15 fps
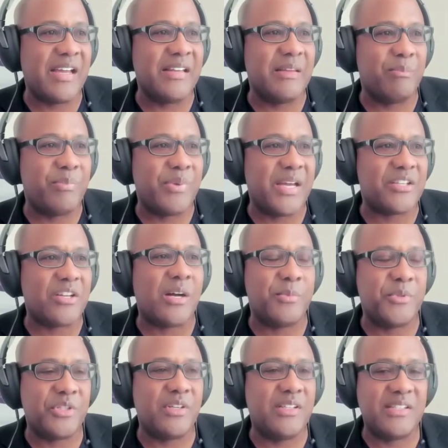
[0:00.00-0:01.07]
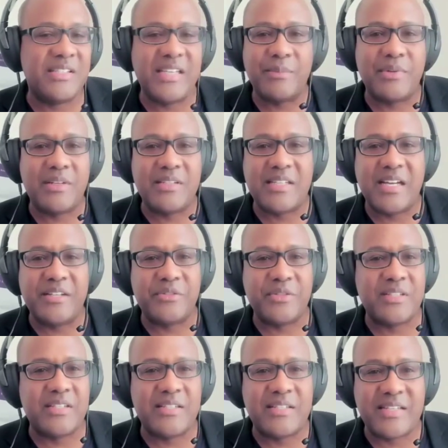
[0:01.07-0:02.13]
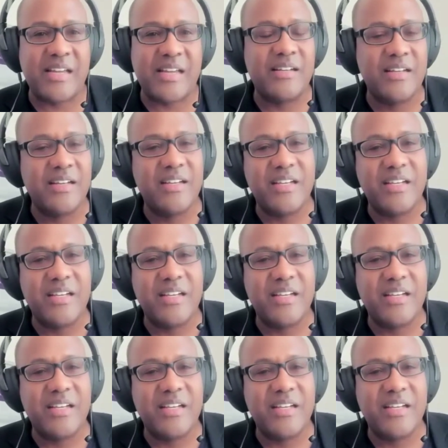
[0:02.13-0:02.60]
and the best option on the table, as Andreas has said,